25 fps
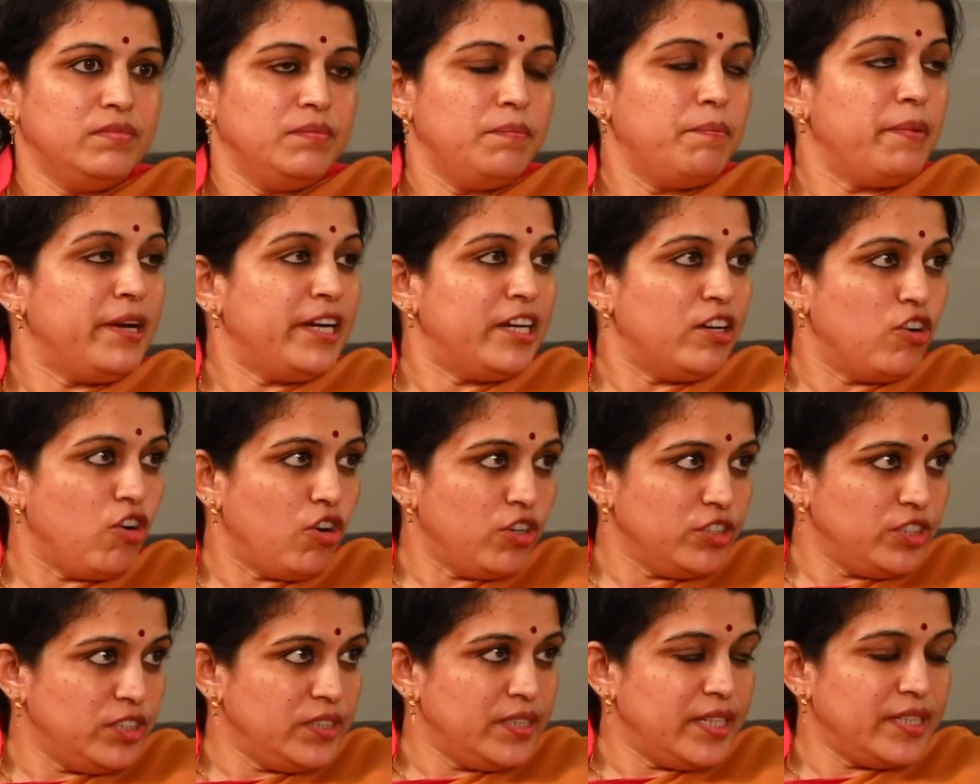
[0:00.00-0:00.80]

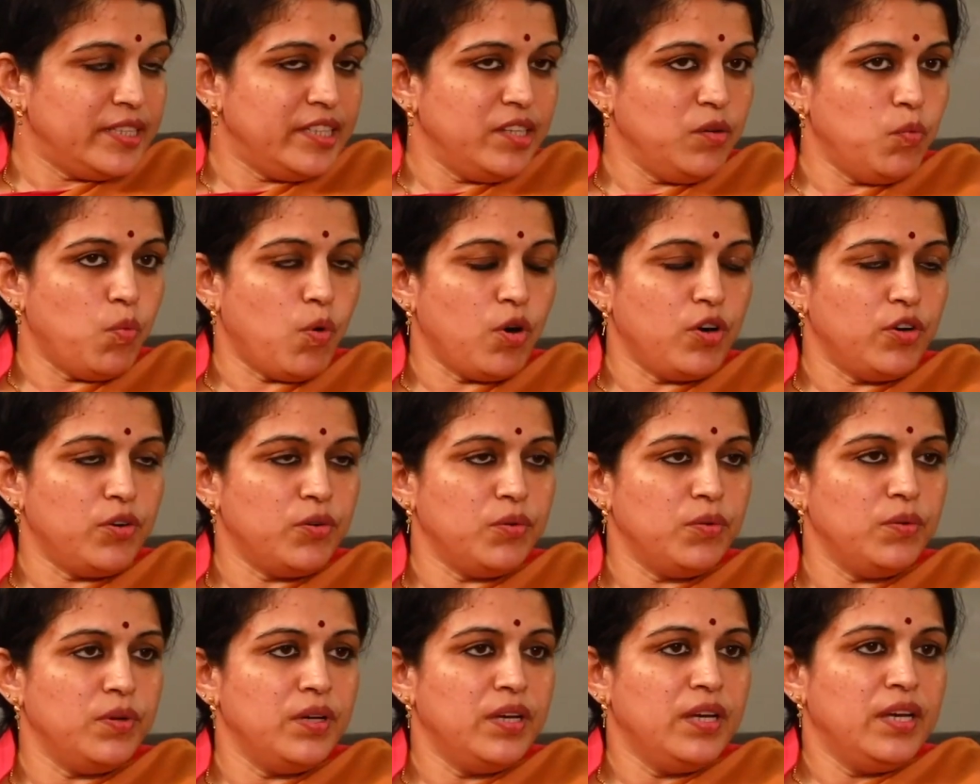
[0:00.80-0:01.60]
pedagogy that they want
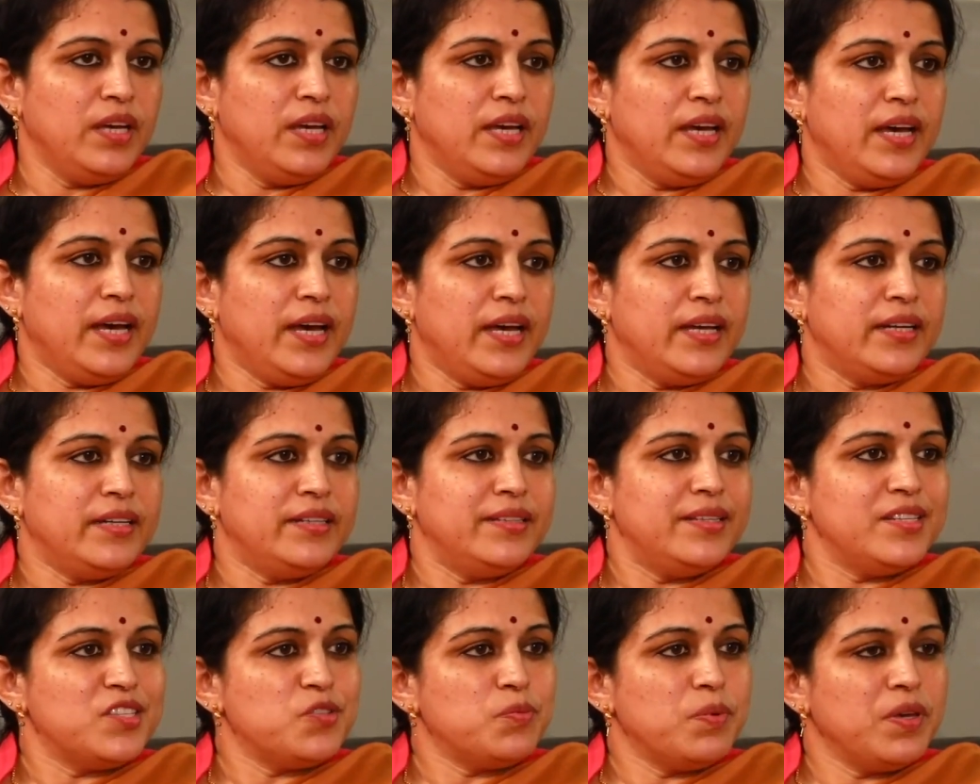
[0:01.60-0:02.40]
to, and
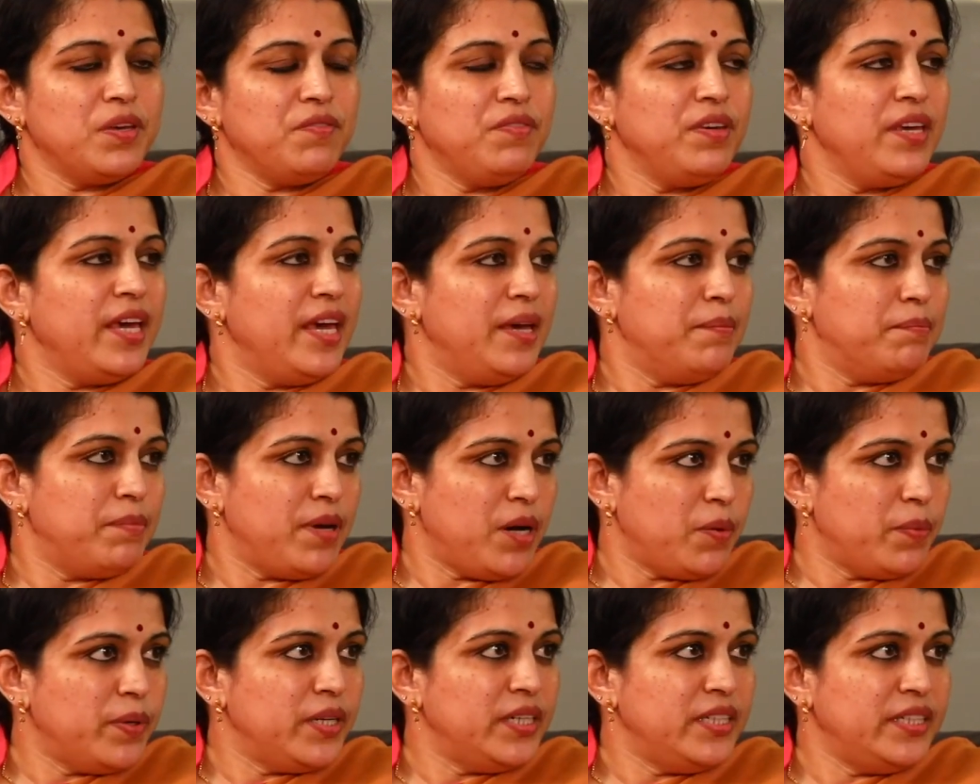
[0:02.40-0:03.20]
this way we
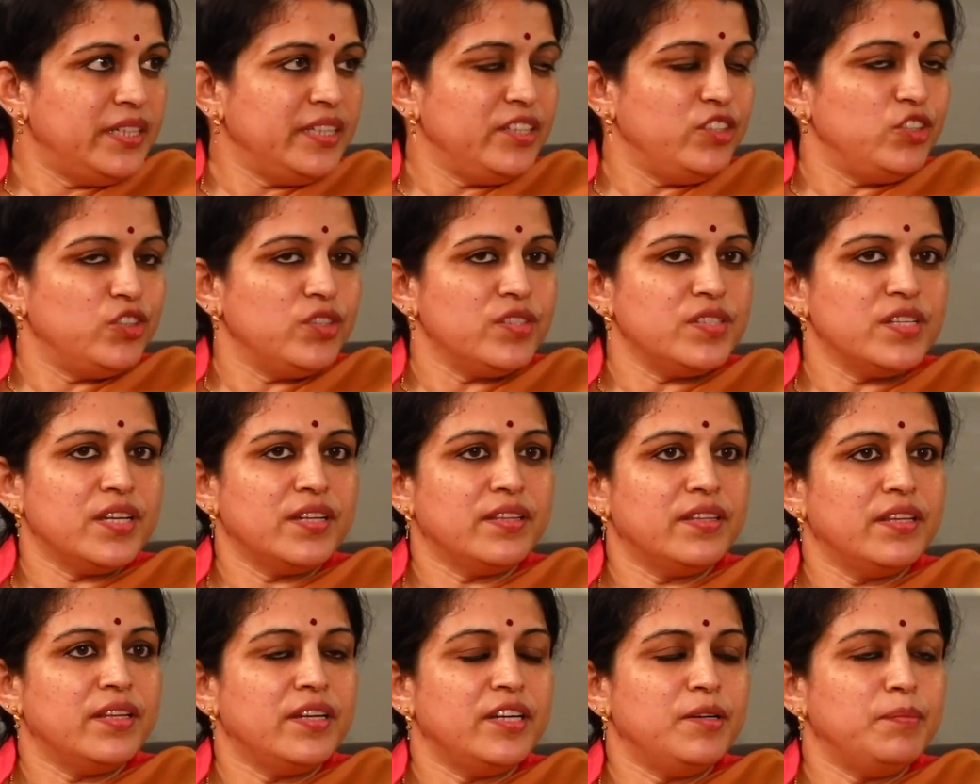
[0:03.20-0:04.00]
empower our teachers,
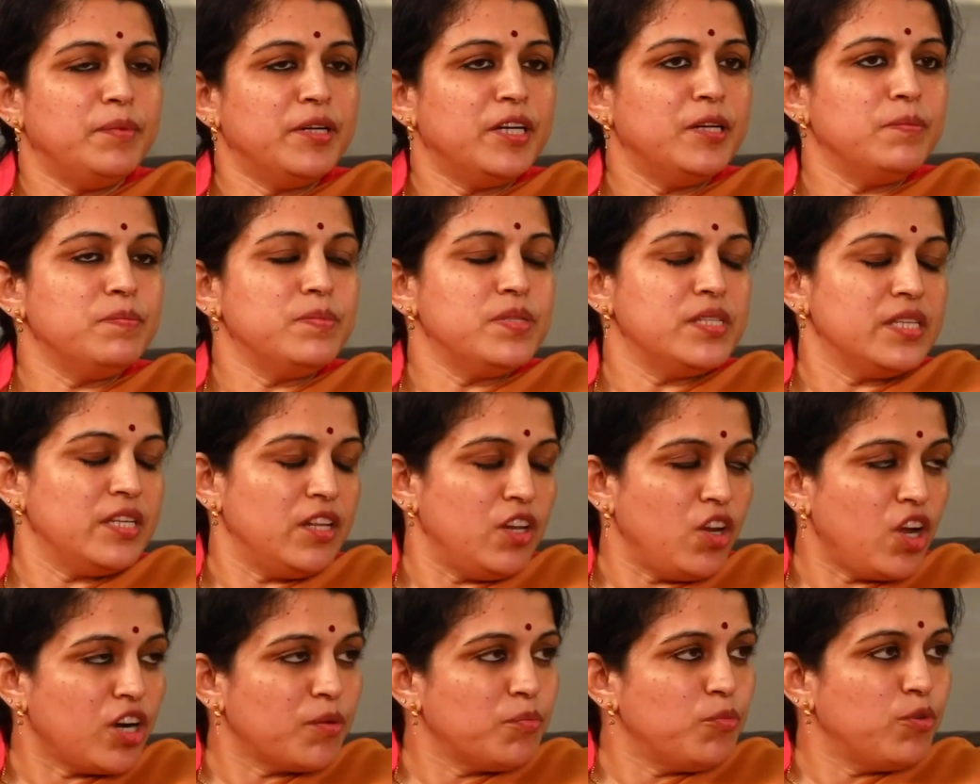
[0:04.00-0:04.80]
and then it becomes a
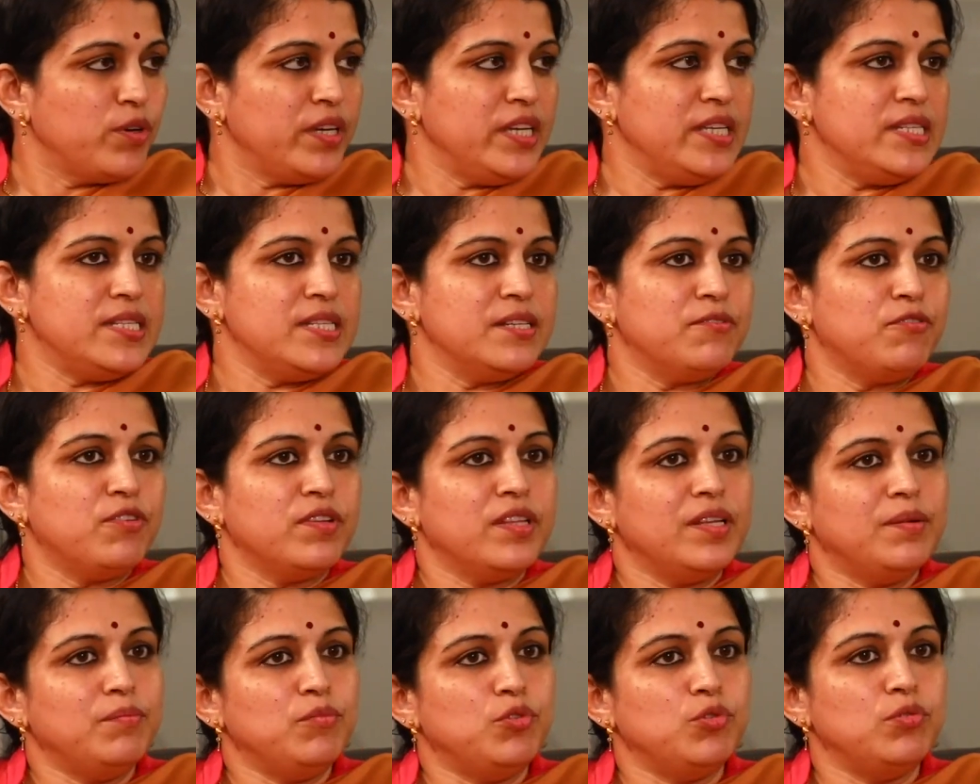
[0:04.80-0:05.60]
lot more easier for
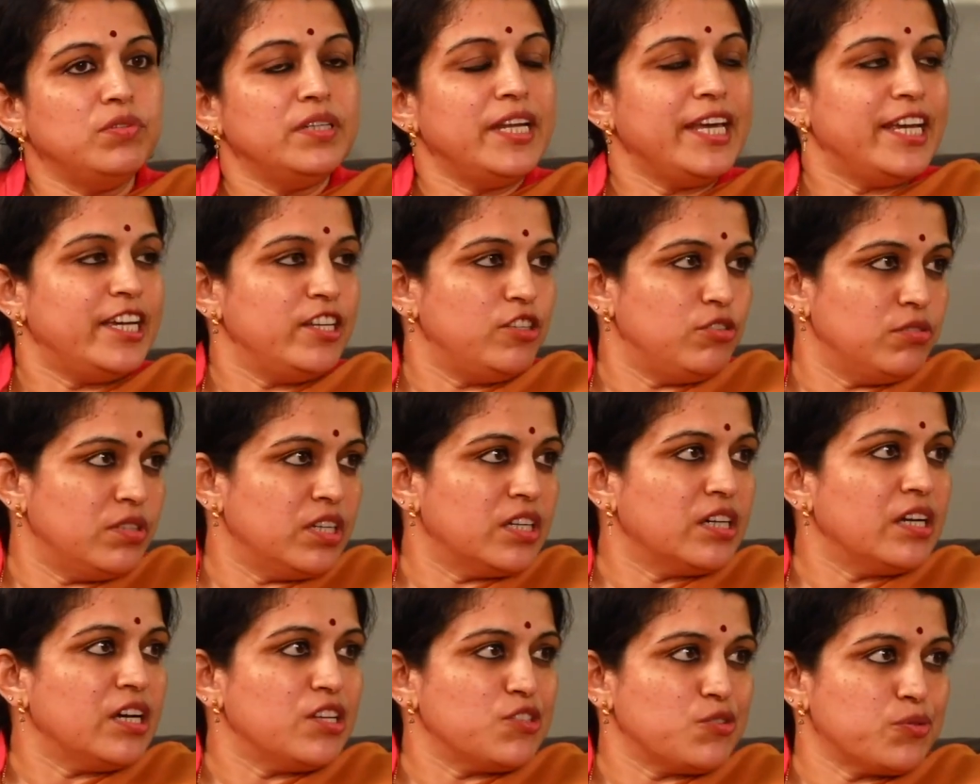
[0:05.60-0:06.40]
them to take it to the
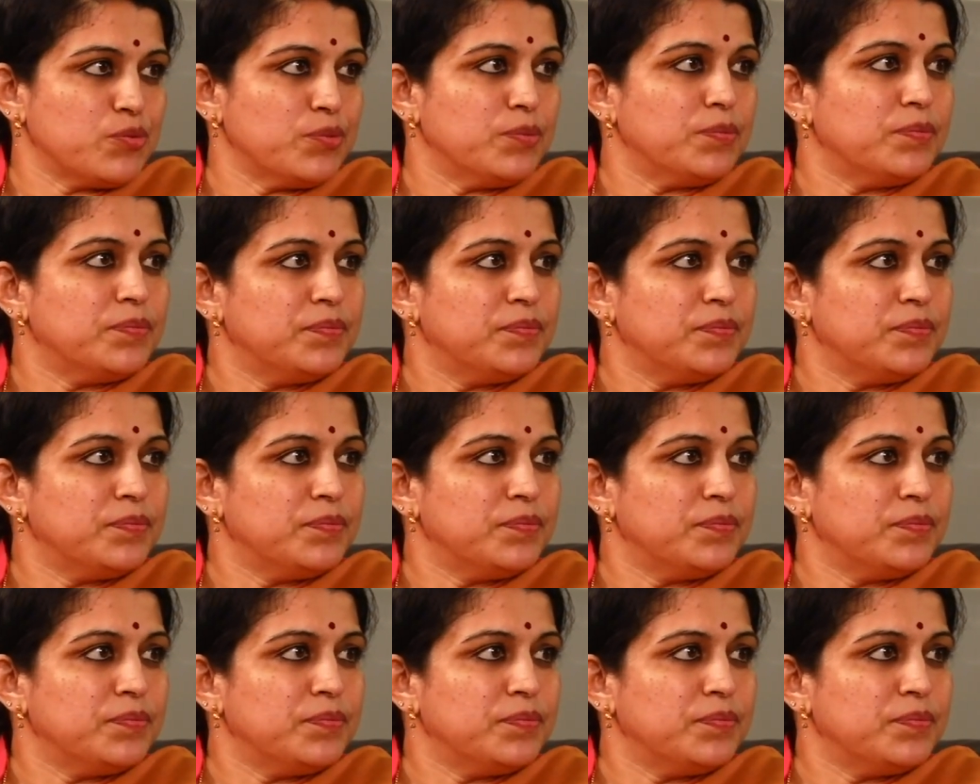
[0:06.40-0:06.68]
classroom.